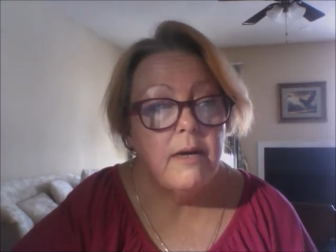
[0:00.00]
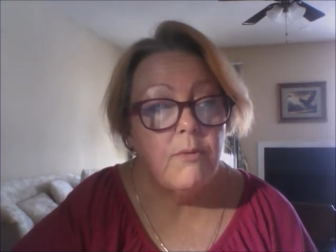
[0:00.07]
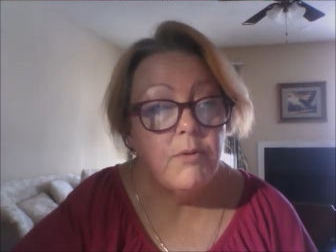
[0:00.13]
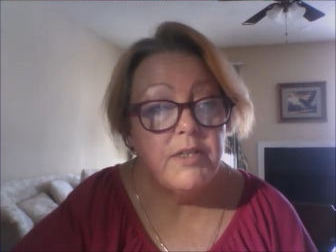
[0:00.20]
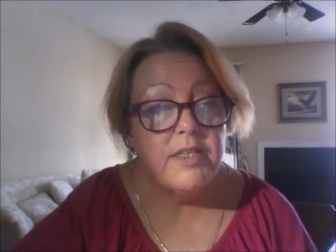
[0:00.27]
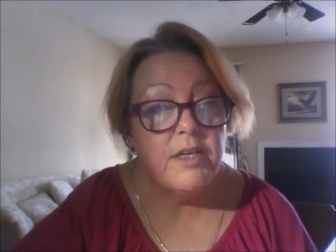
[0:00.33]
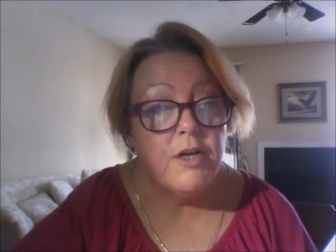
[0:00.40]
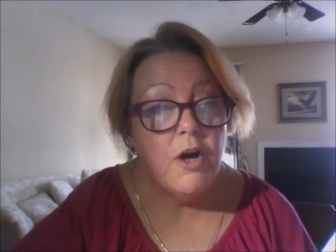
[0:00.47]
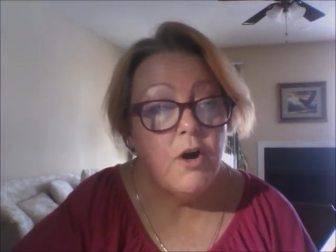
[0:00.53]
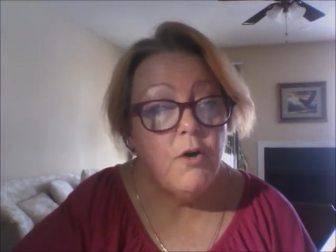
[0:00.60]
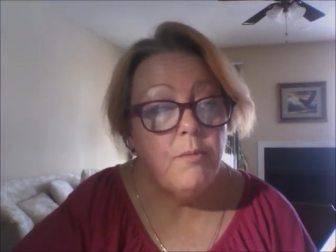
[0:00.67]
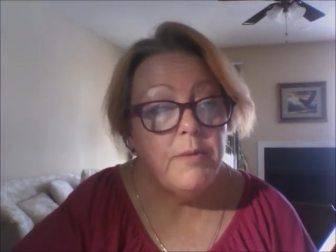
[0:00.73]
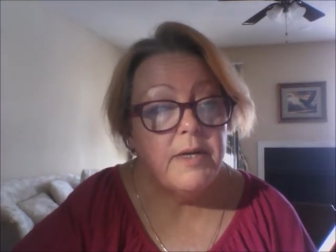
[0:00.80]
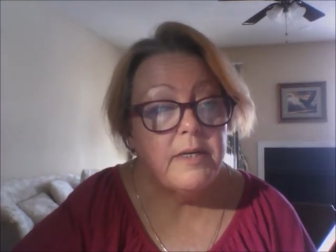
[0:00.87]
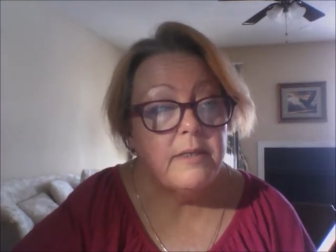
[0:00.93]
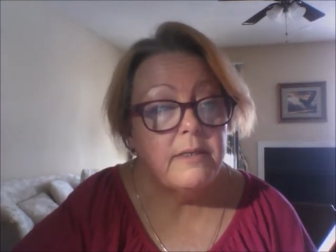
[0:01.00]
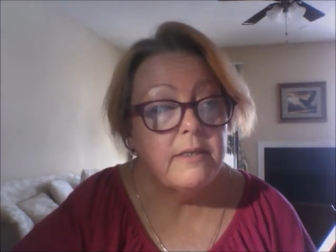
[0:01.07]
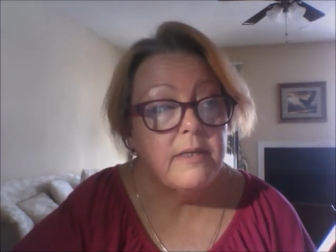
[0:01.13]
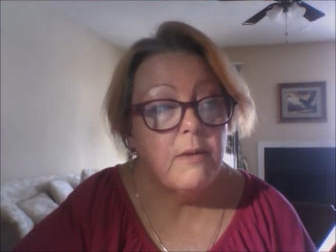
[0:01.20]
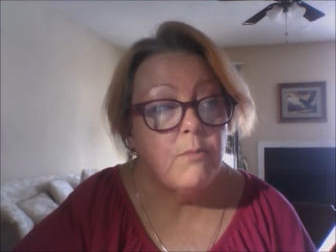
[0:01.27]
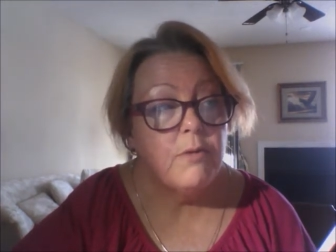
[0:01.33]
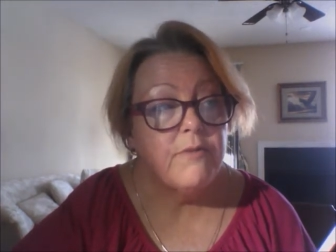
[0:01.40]
It was an omen.
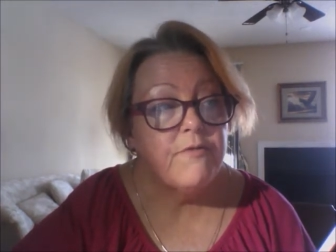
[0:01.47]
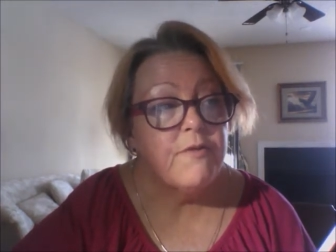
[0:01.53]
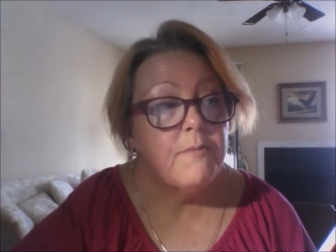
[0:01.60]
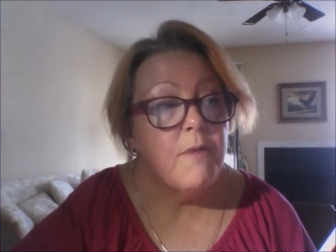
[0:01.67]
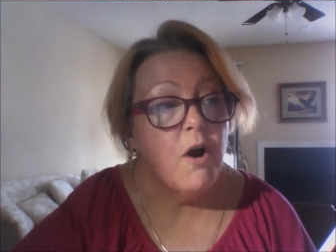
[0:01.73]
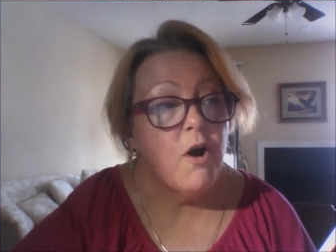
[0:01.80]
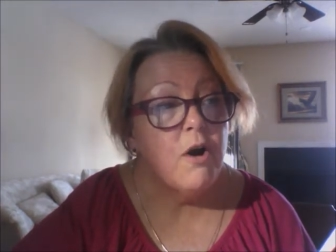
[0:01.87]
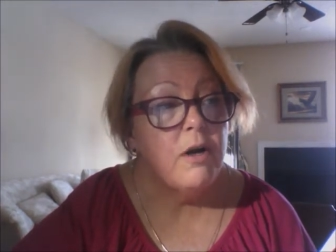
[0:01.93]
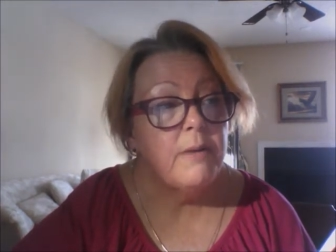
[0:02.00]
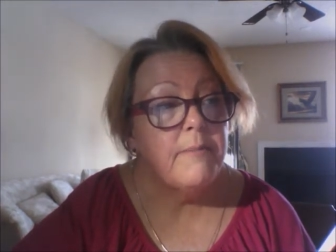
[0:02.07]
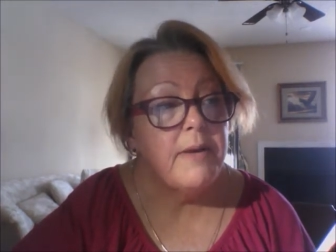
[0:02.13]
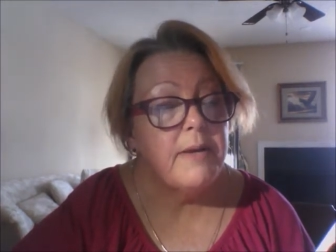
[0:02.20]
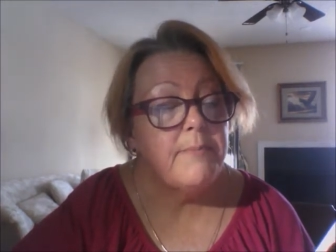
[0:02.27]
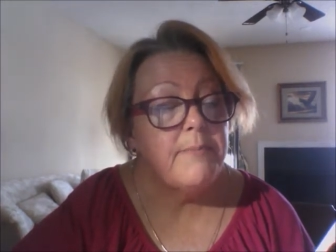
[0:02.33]
Someone from Haarlem